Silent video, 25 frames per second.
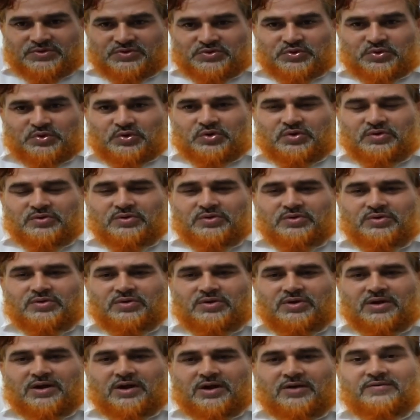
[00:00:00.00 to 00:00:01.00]
So
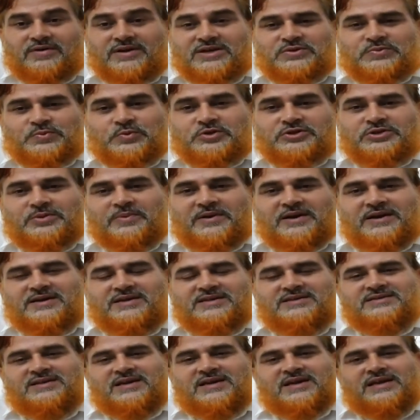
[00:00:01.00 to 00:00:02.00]
our
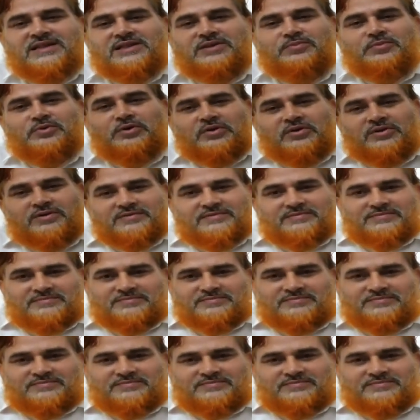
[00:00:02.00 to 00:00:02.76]
responsibility is again the more.